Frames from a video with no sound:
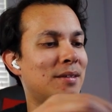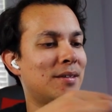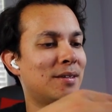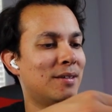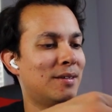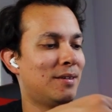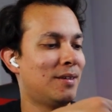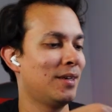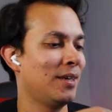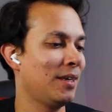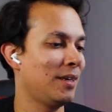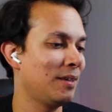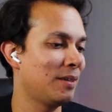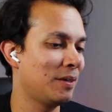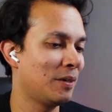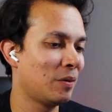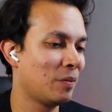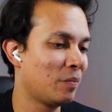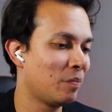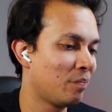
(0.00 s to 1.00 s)
All right.
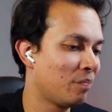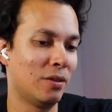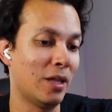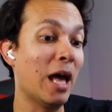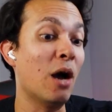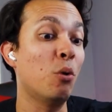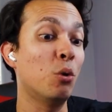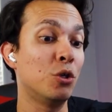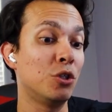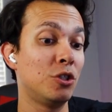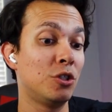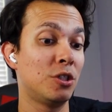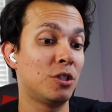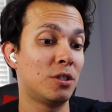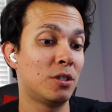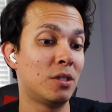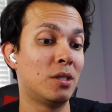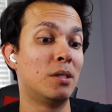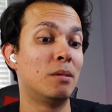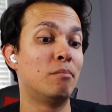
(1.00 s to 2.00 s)
That was